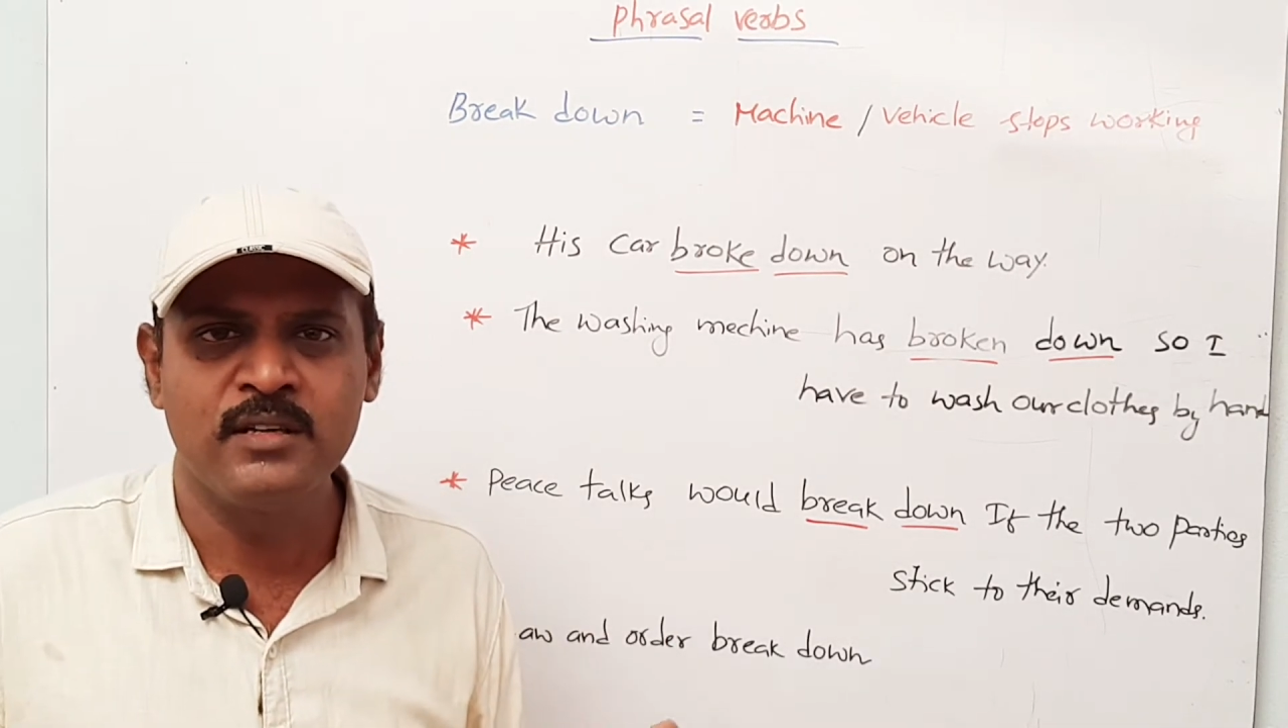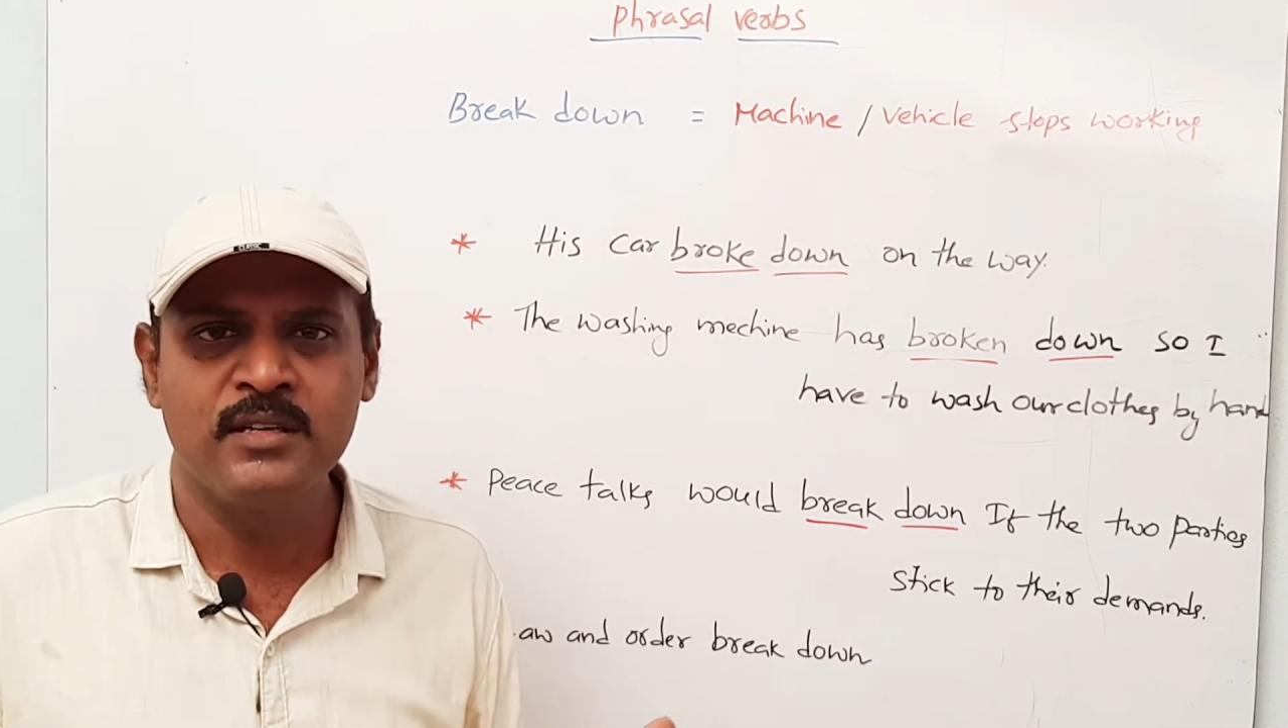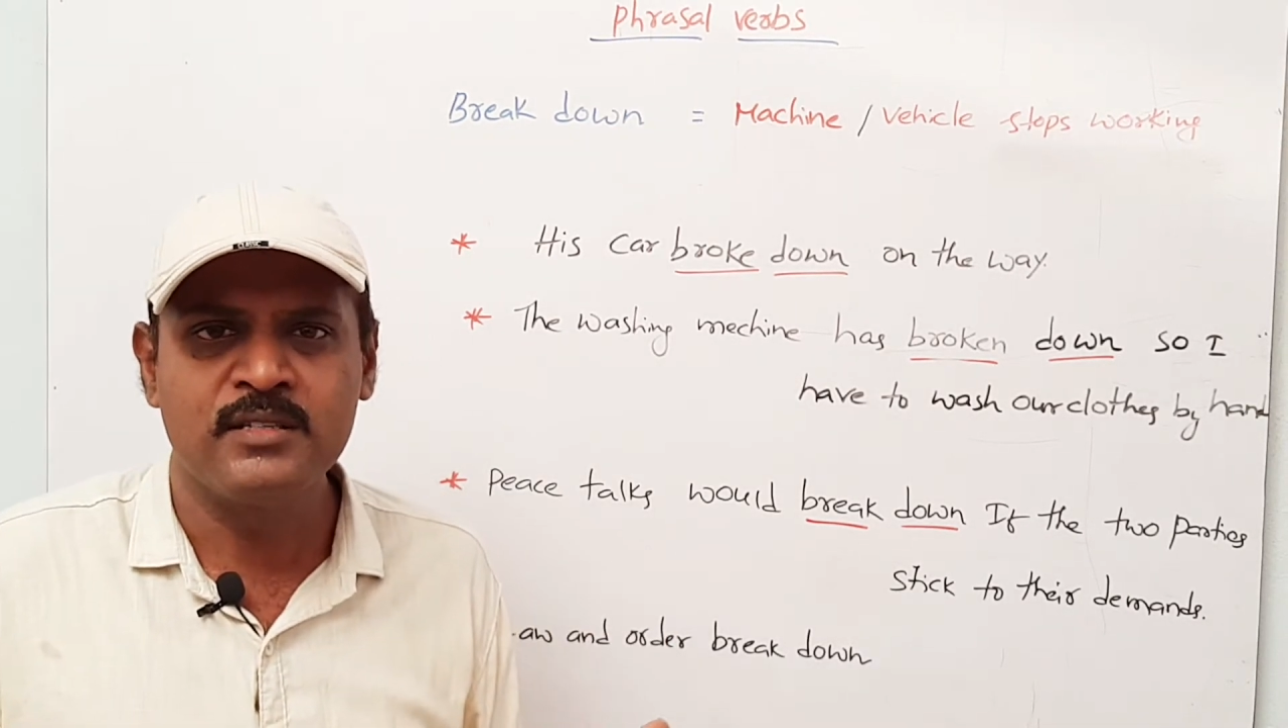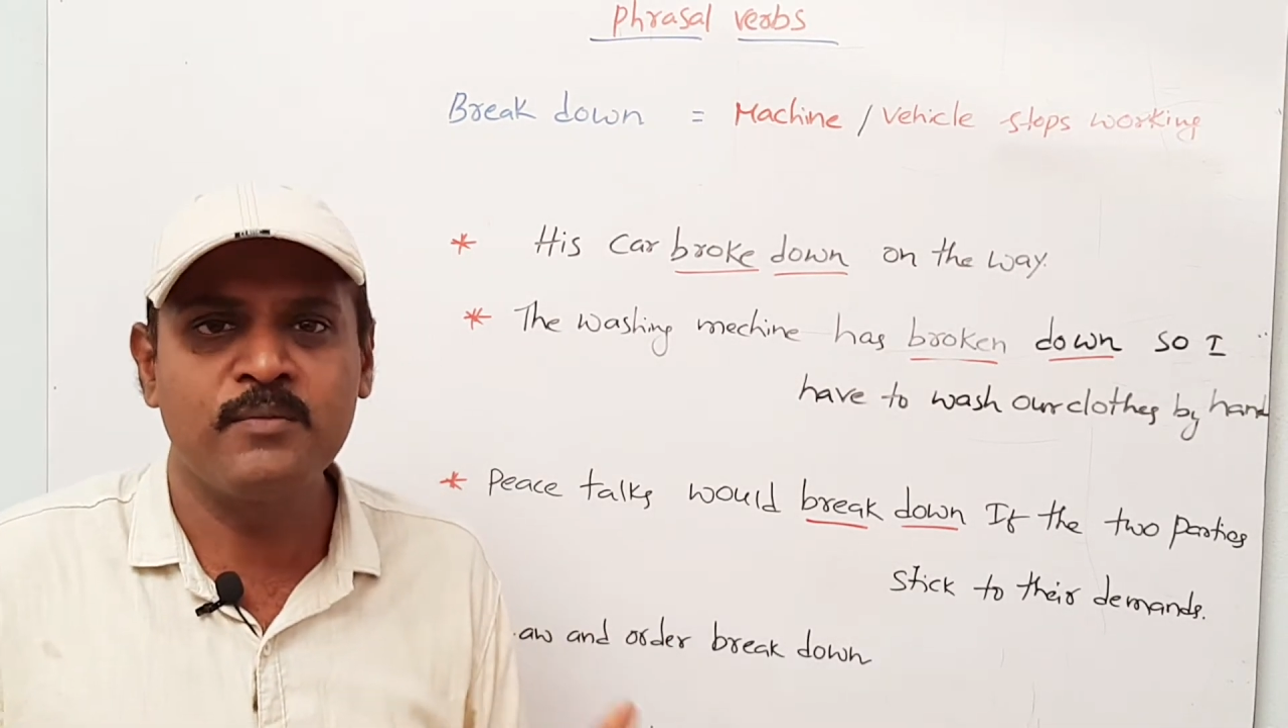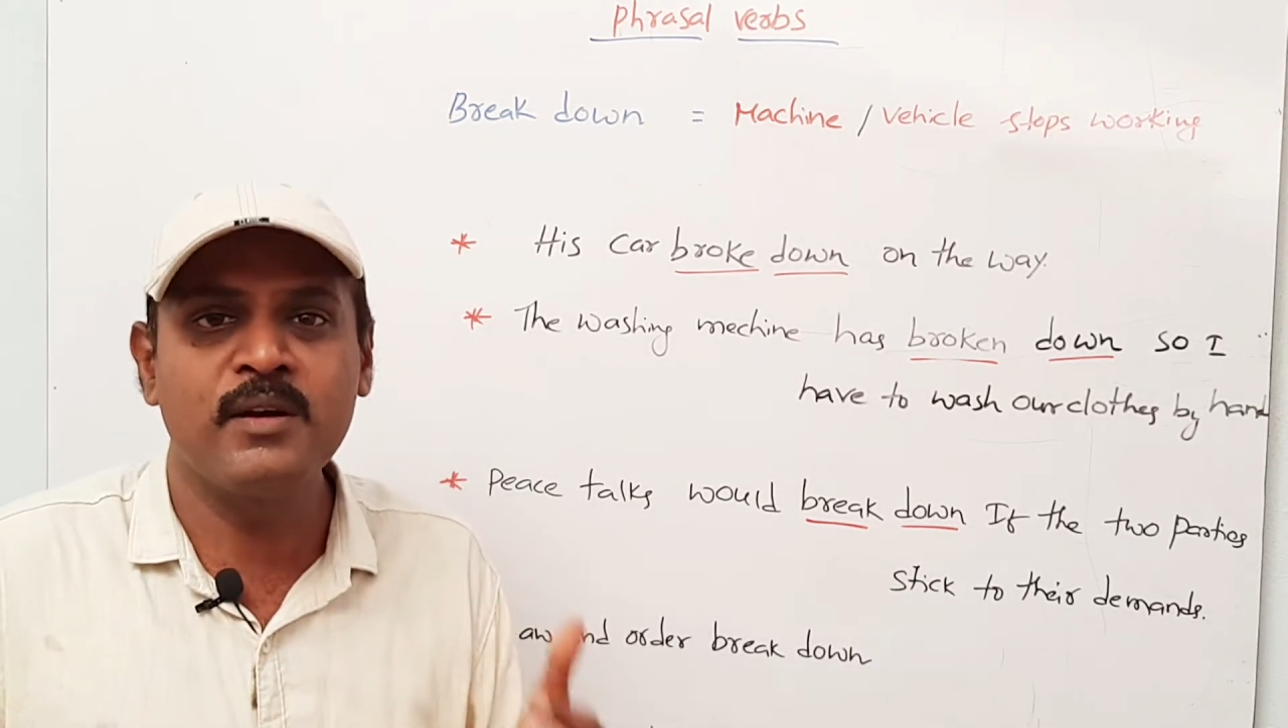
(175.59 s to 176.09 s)

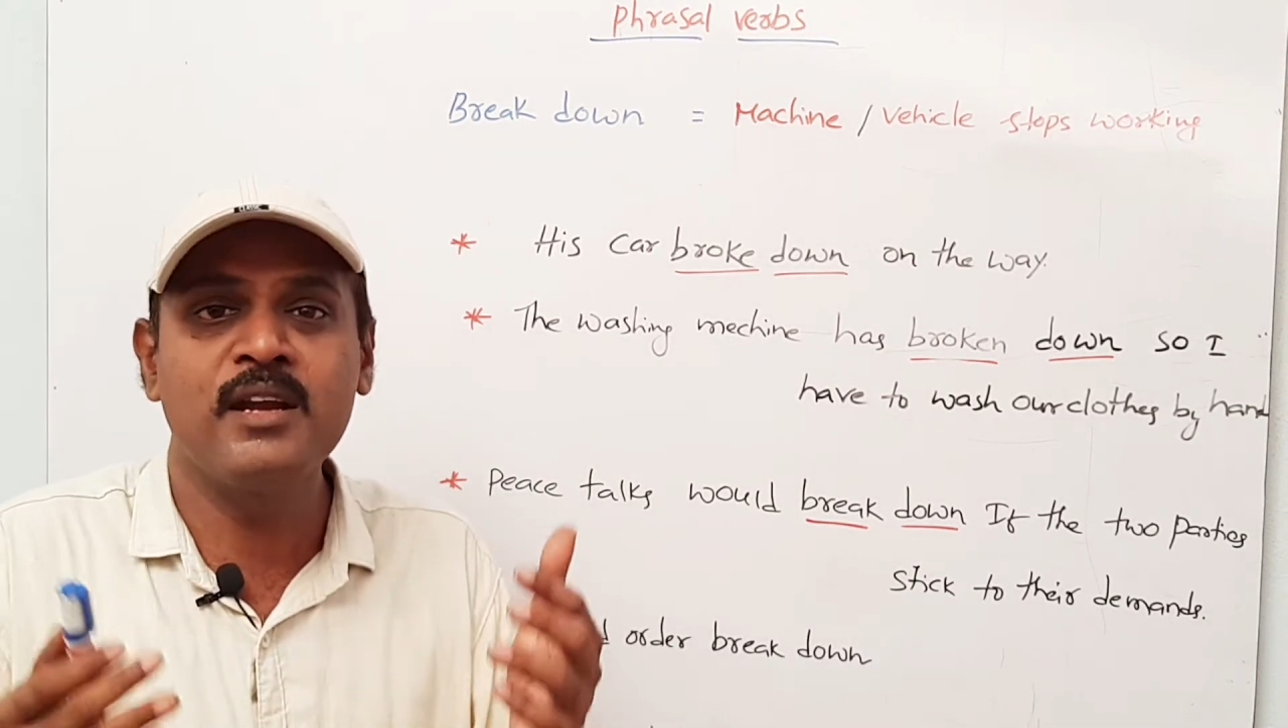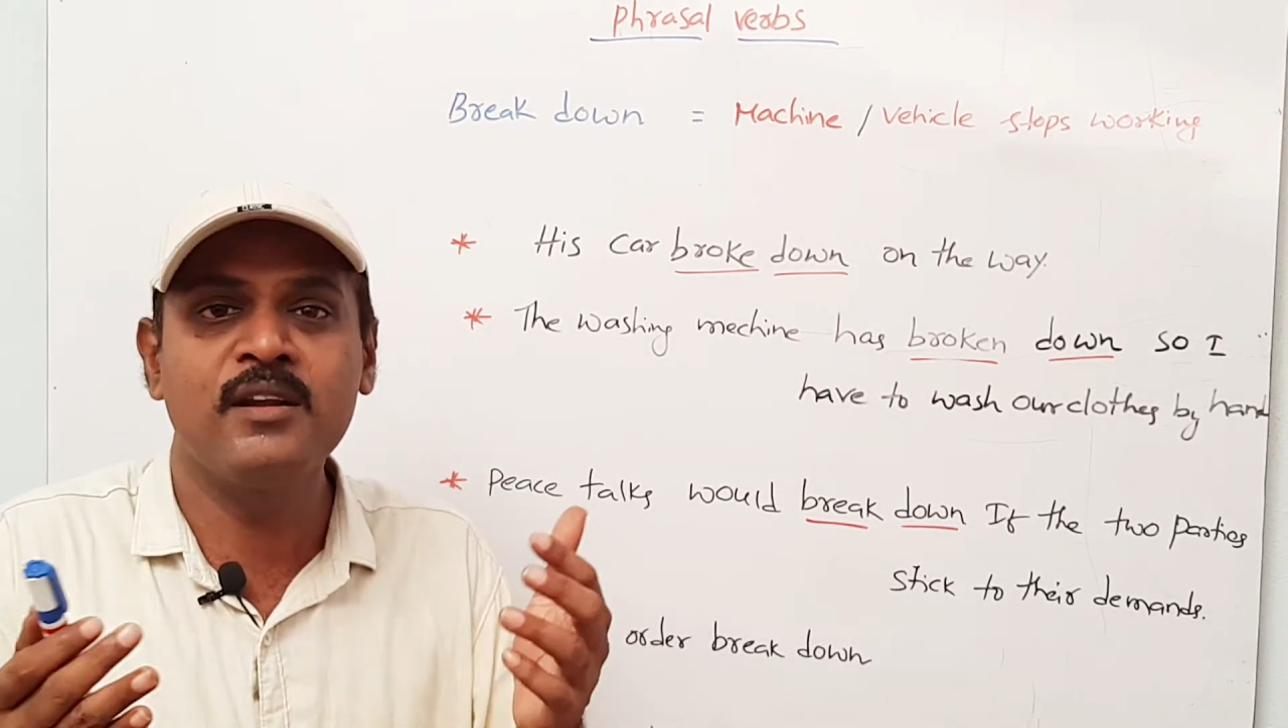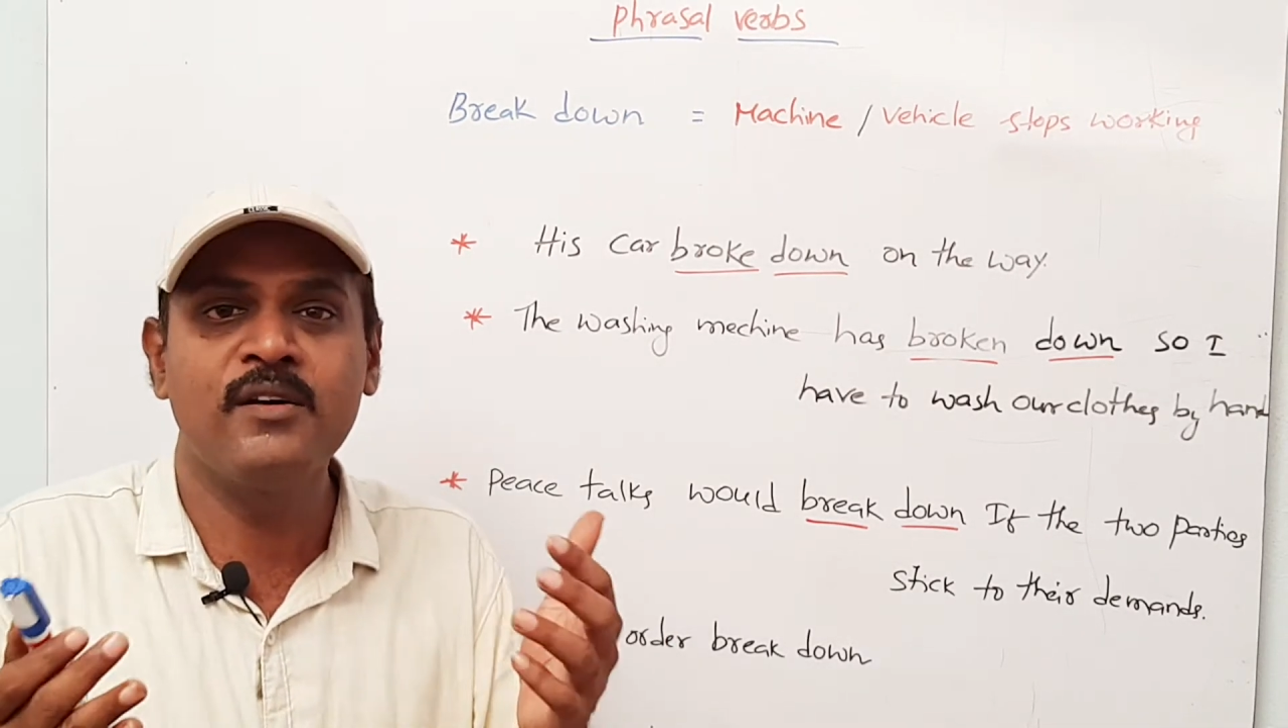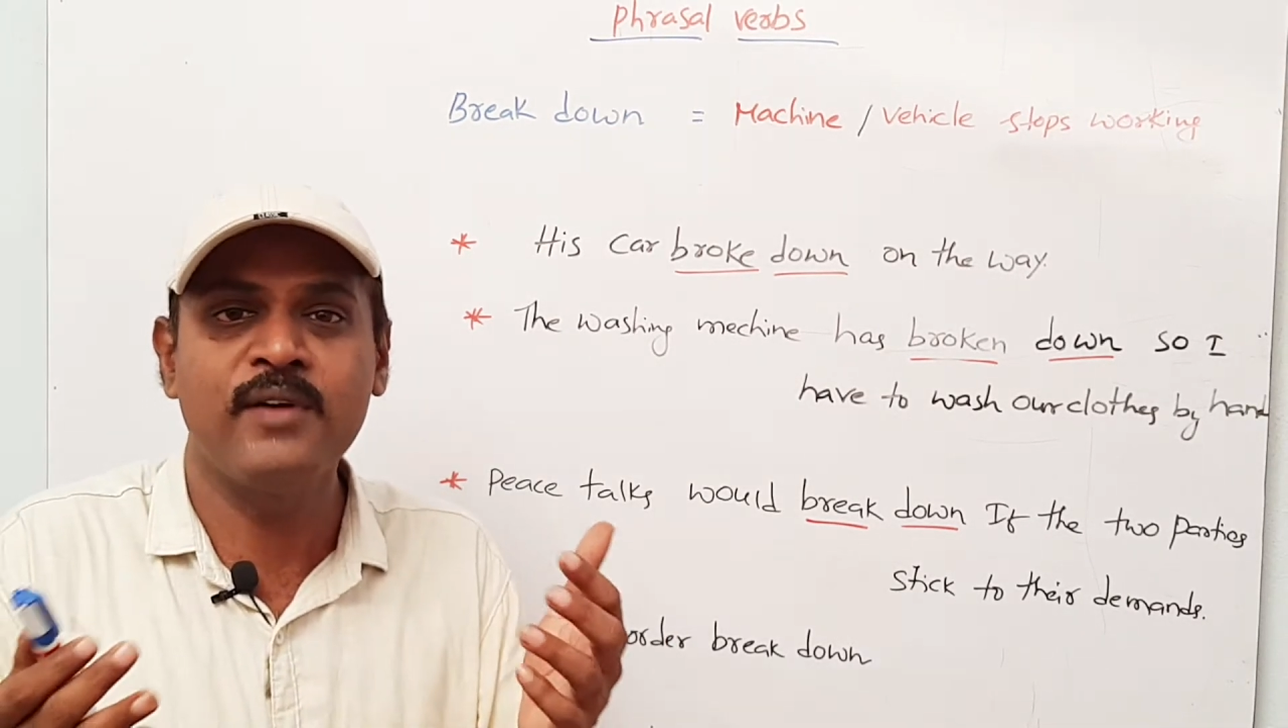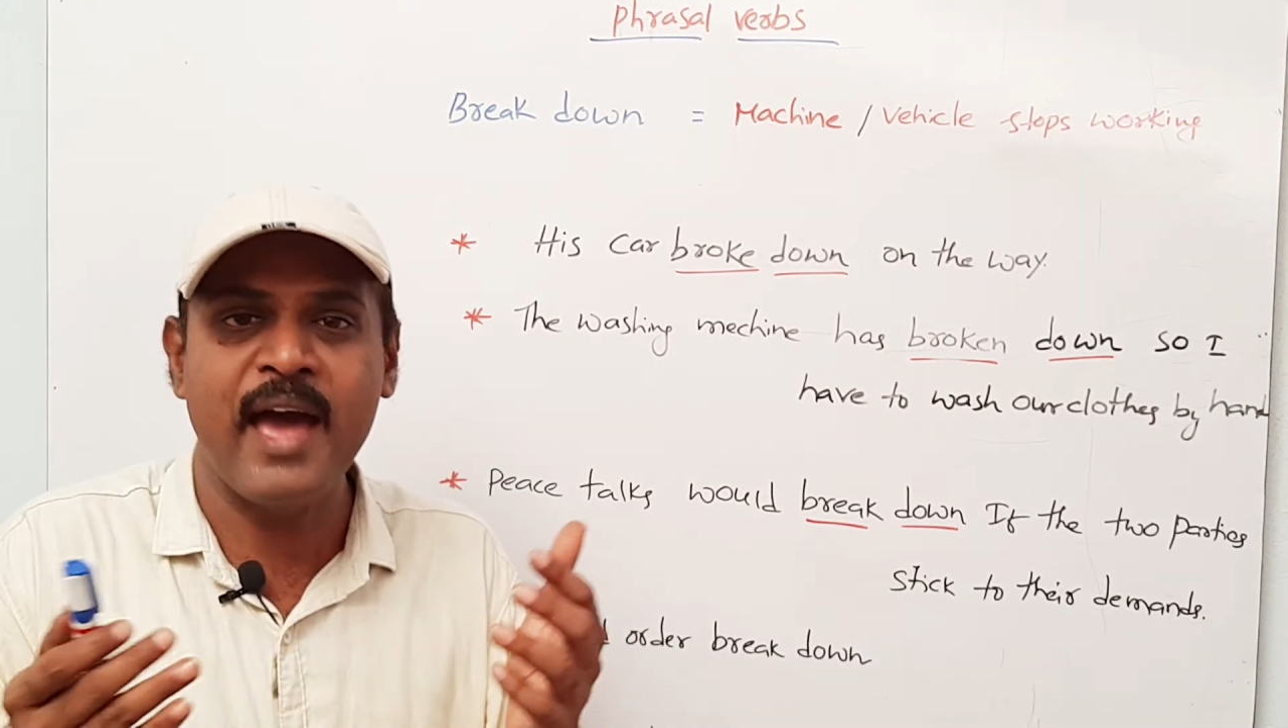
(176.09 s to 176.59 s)
some kind of